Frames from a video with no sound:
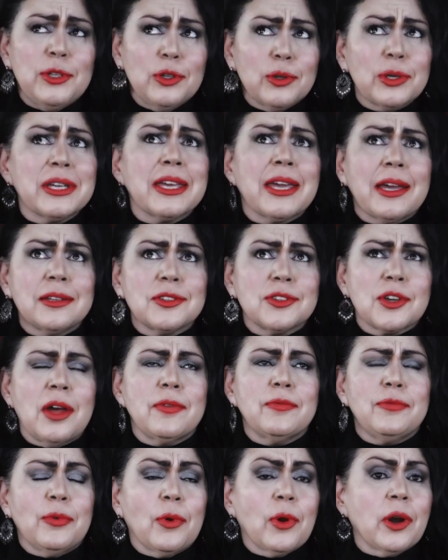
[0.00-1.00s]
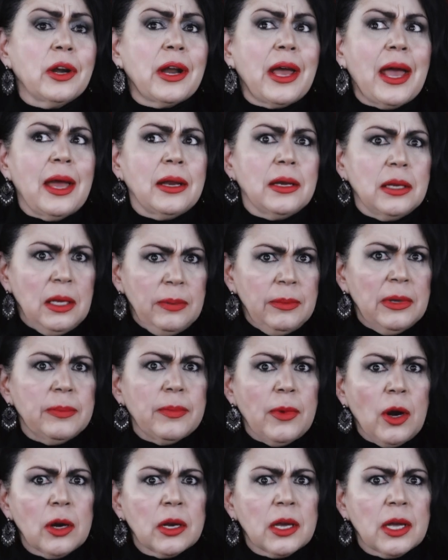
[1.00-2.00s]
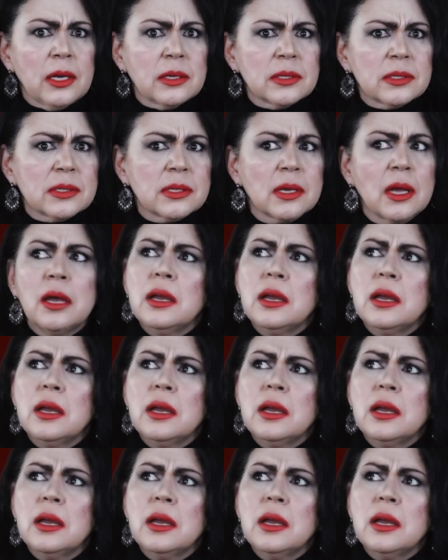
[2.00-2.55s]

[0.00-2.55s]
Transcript: can get Tom Ford at Neiman Marcus